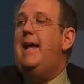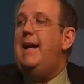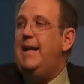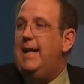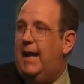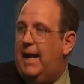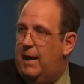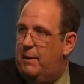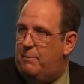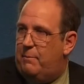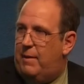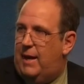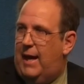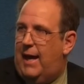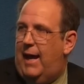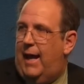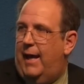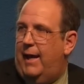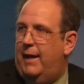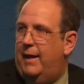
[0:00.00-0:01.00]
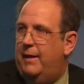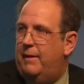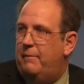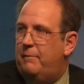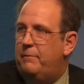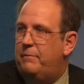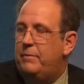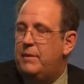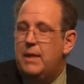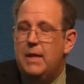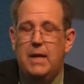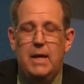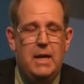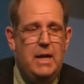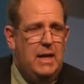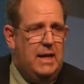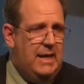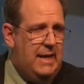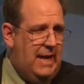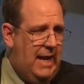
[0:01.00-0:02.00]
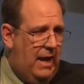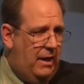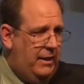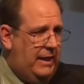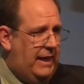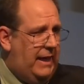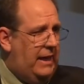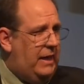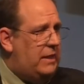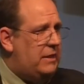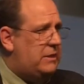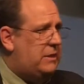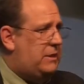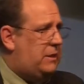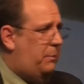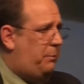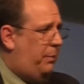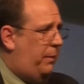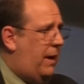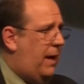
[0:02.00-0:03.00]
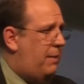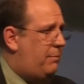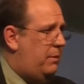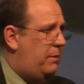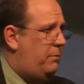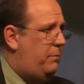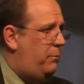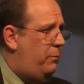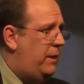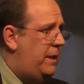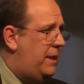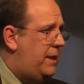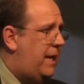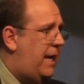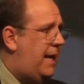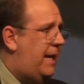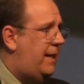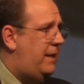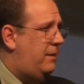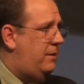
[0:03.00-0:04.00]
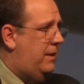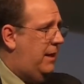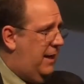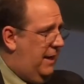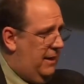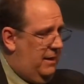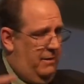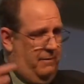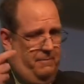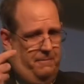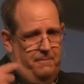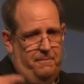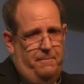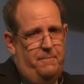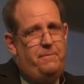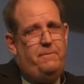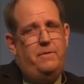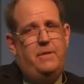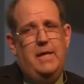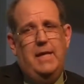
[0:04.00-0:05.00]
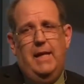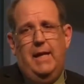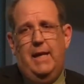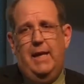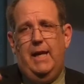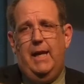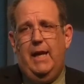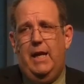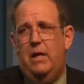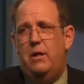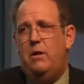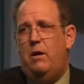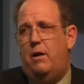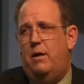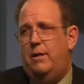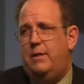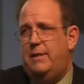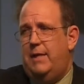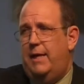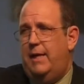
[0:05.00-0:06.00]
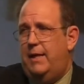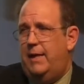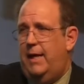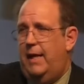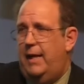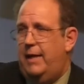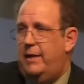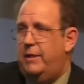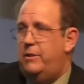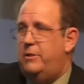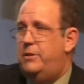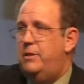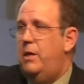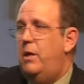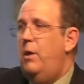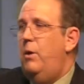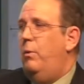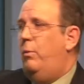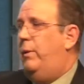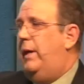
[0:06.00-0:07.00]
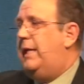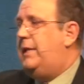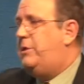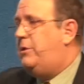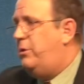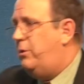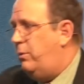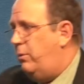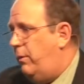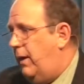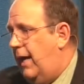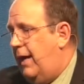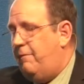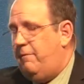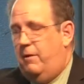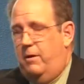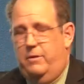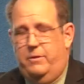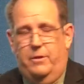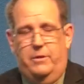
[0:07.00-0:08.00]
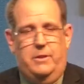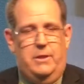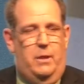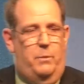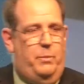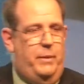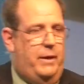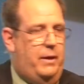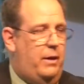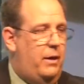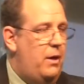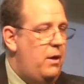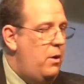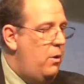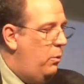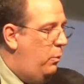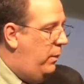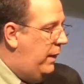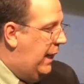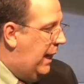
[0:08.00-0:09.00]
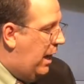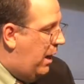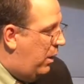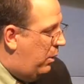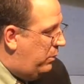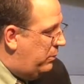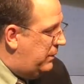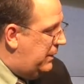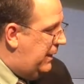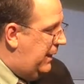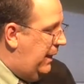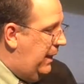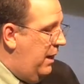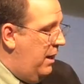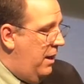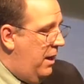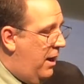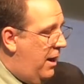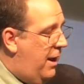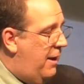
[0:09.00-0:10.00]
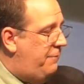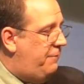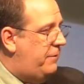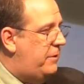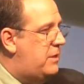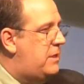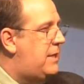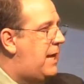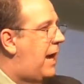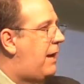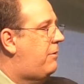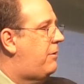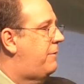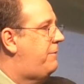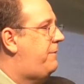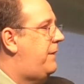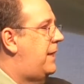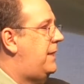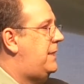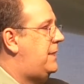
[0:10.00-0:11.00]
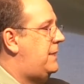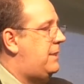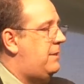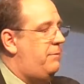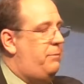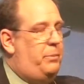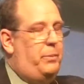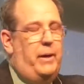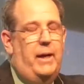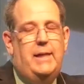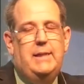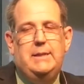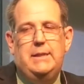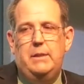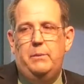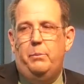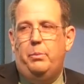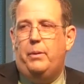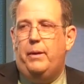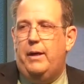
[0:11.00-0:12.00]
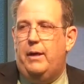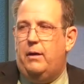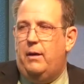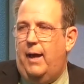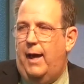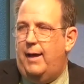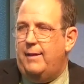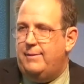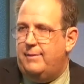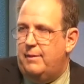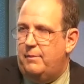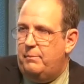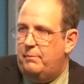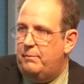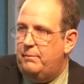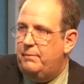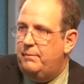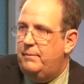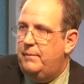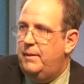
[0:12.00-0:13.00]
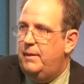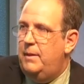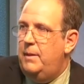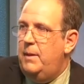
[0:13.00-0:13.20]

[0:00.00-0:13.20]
then come back. Now, here's the problem with that kind of thinking in our day and age. We do have altars up here, we only offer sacrifices of praise and prayer at them.